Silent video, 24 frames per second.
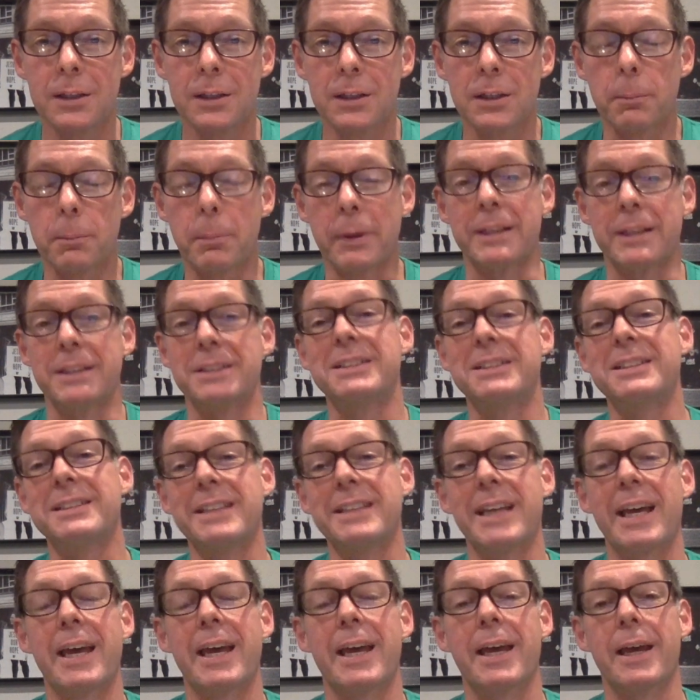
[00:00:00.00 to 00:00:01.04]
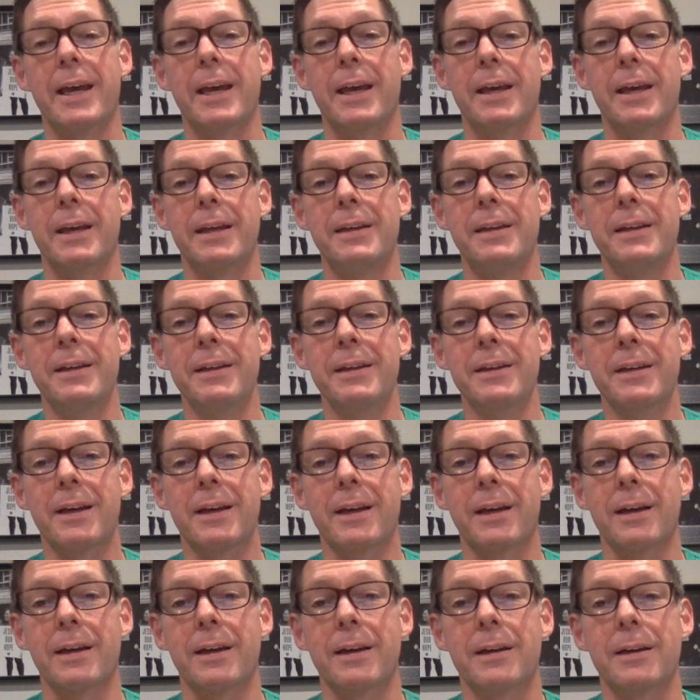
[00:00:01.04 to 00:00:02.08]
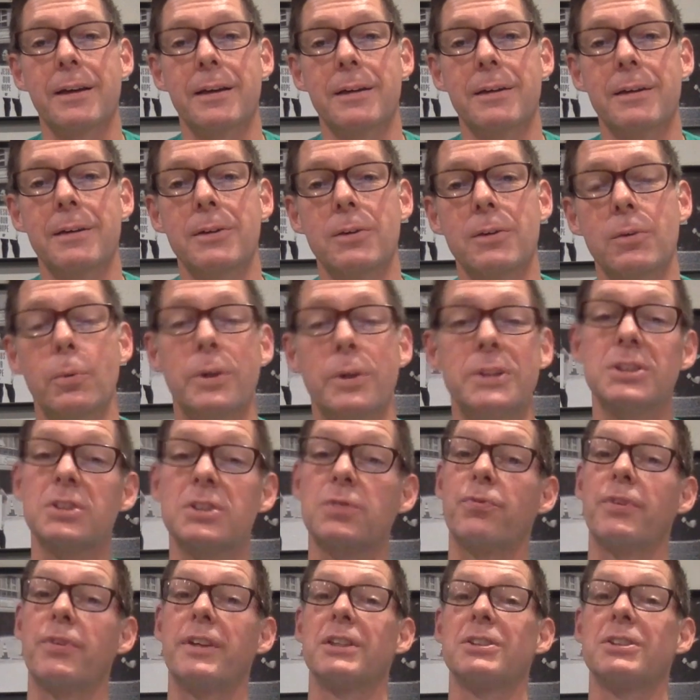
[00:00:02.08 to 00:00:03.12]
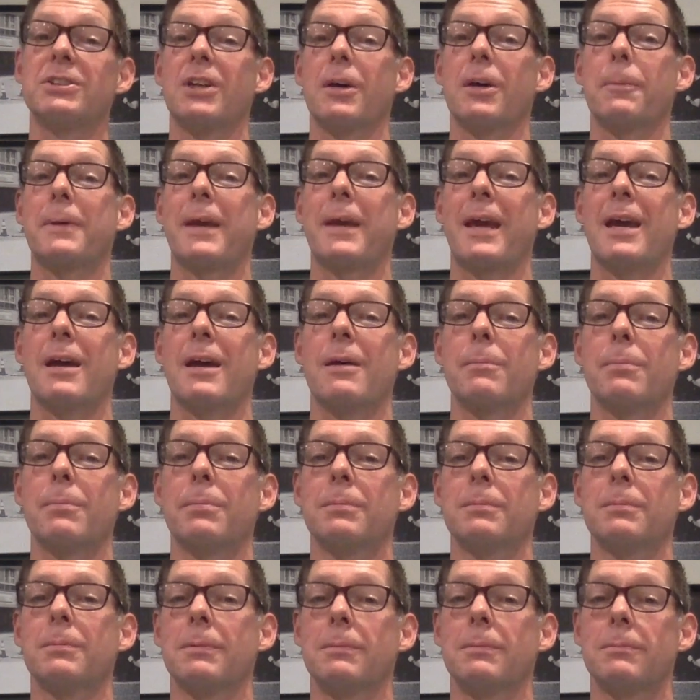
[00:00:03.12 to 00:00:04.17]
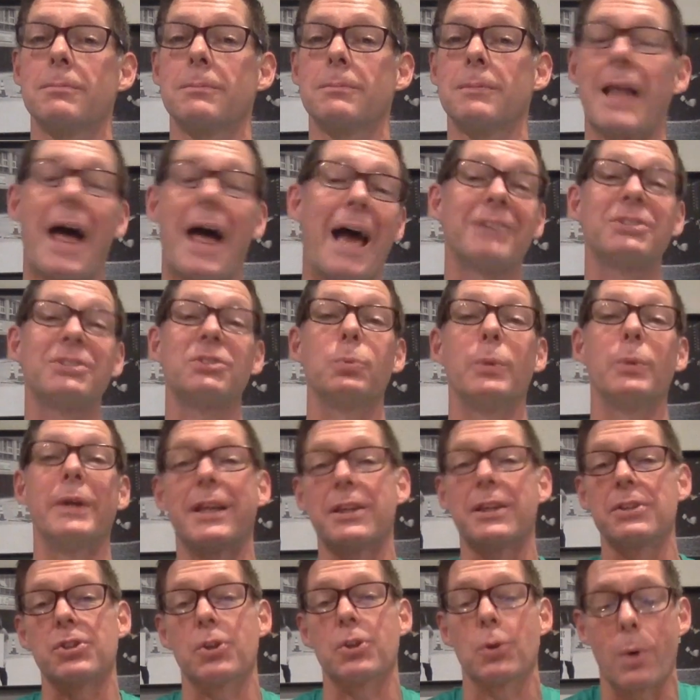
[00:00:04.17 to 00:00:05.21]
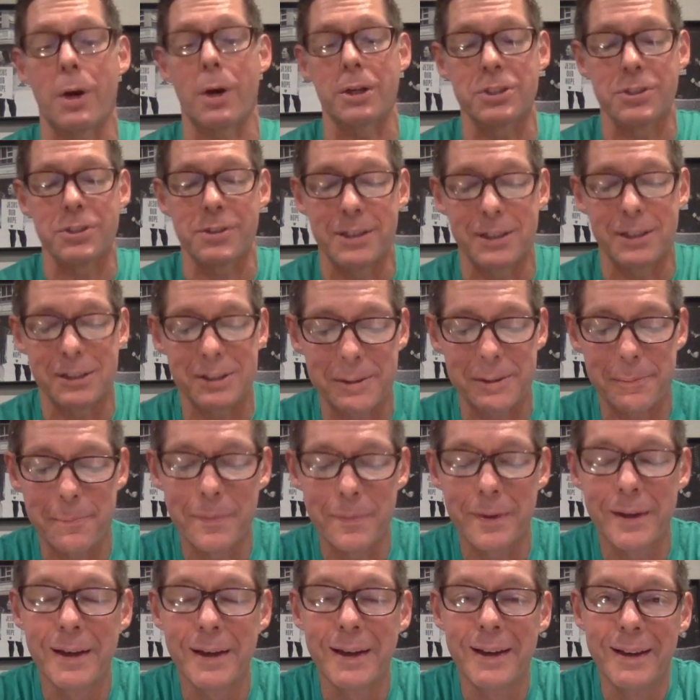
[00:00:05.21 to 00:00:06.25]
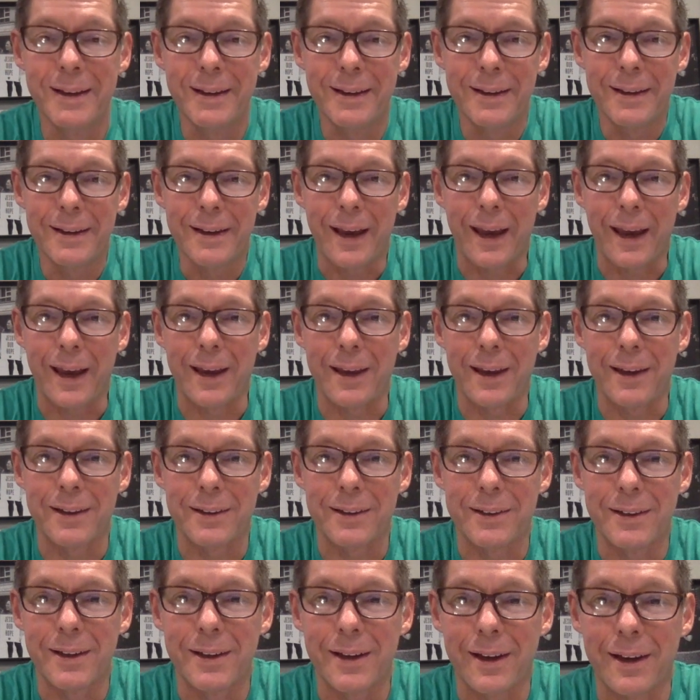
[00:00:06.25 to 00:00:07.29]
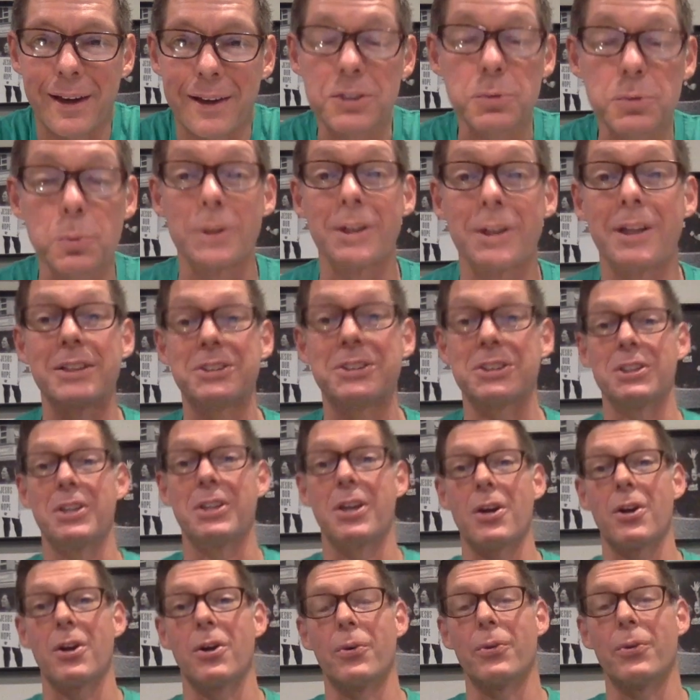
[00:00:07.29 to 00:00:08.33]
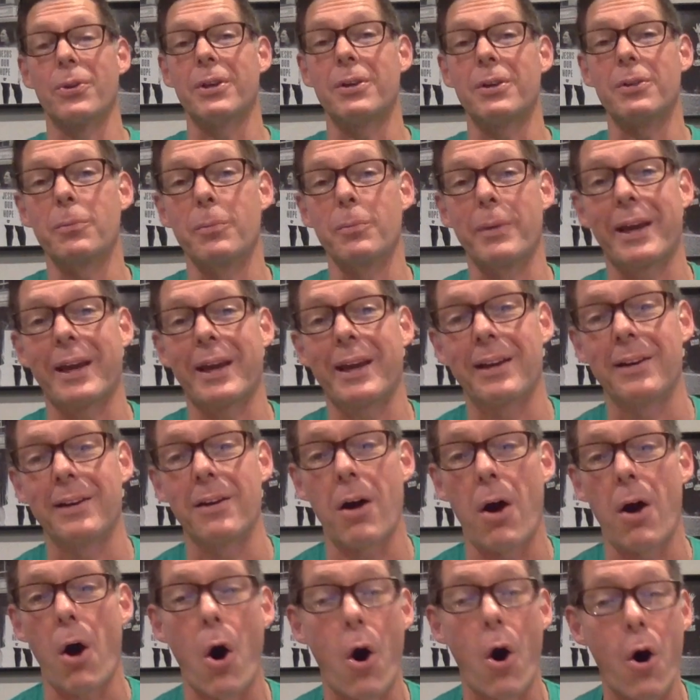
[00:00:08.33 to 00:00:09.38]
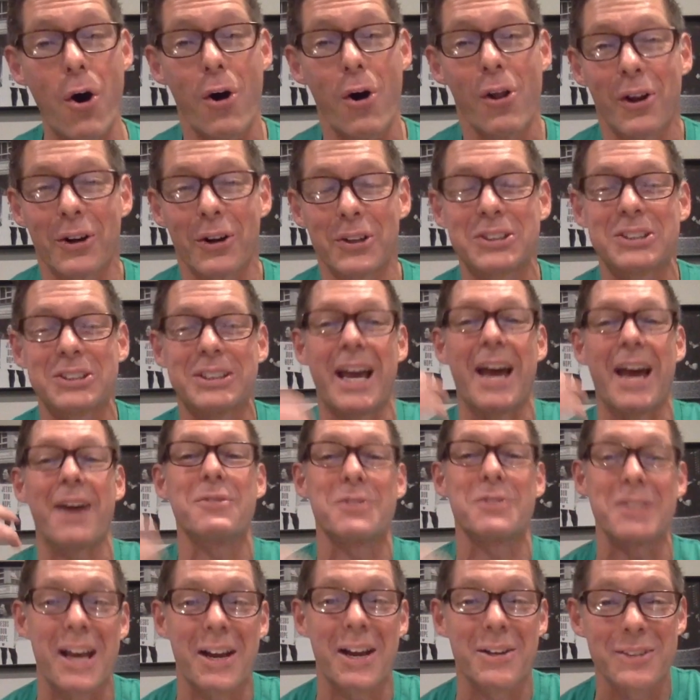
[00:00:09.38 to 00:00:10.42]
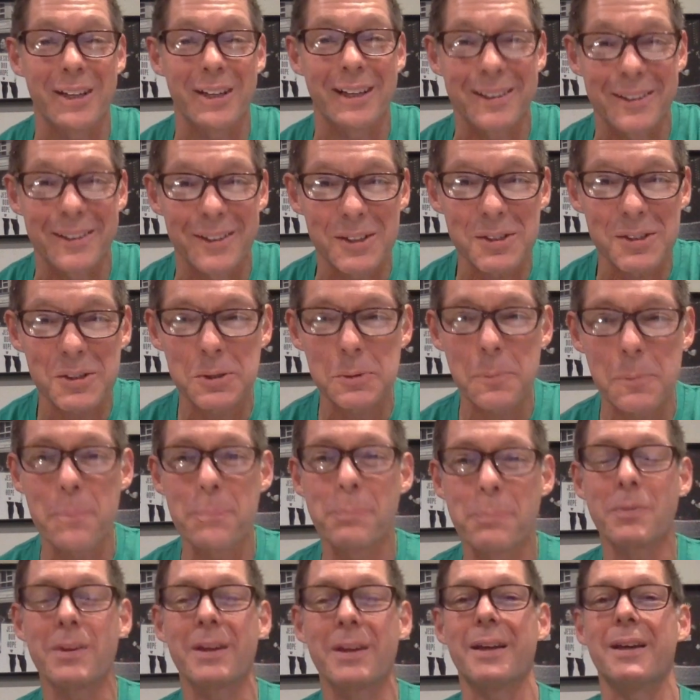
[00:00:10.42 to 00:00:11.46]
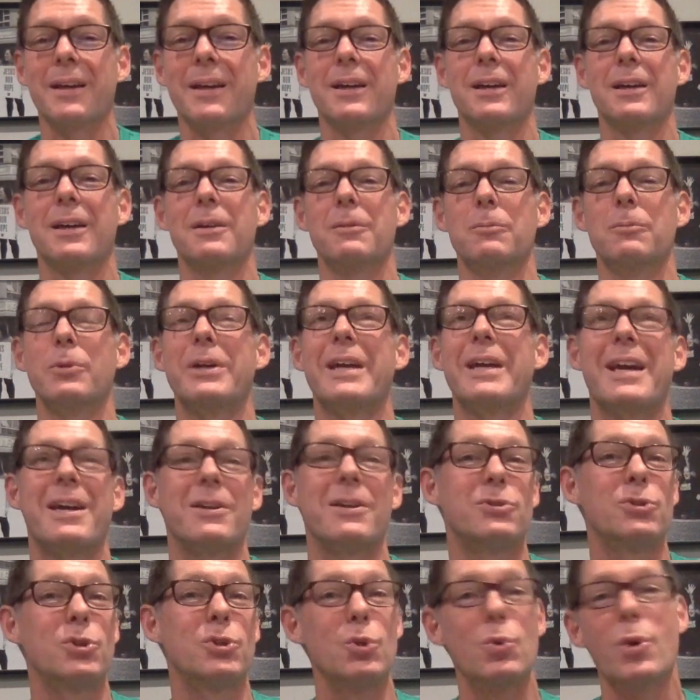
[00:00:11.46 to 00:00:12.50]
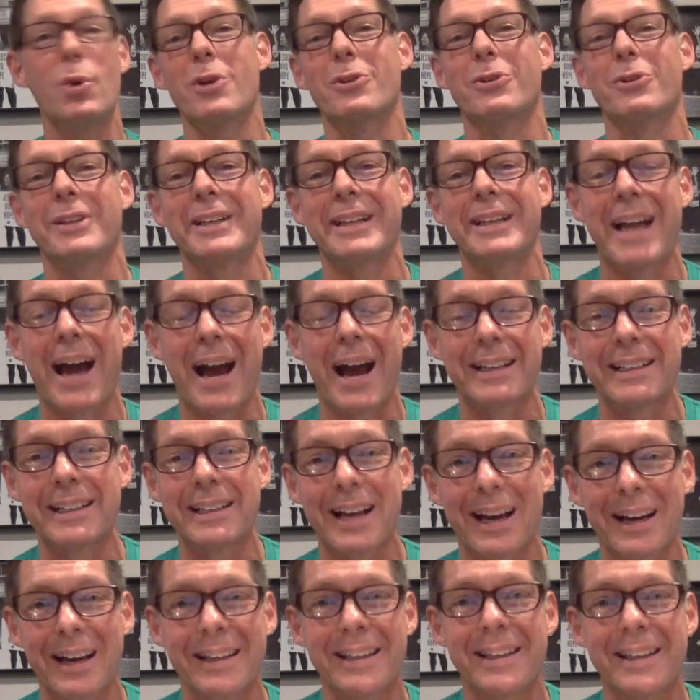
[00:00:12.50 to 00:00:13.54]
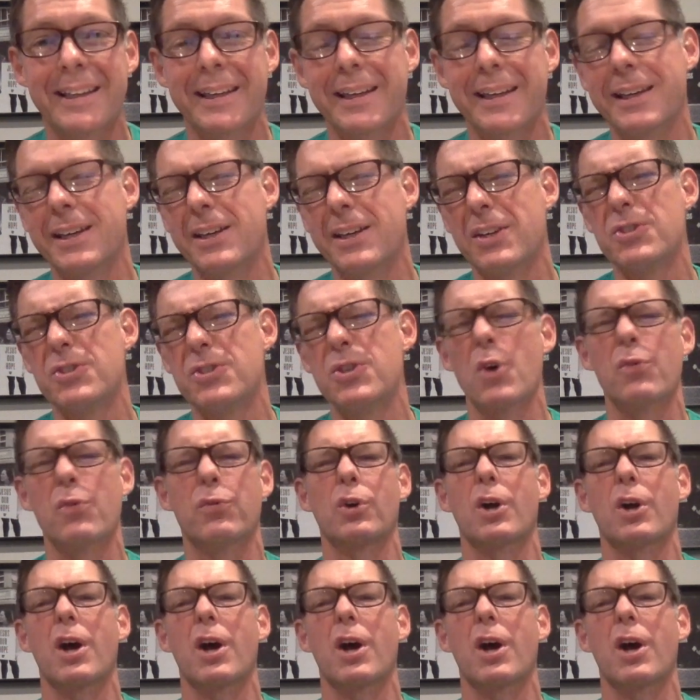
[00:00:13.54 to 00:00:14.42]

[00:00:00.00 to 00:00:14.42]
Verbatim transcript: but instead, uh, we just finished up camp last week as you're watching this. And uh, I just wanted to let you know that, man, all our staff sounds like this. Um, we had two hundred ninety-nine kids, over one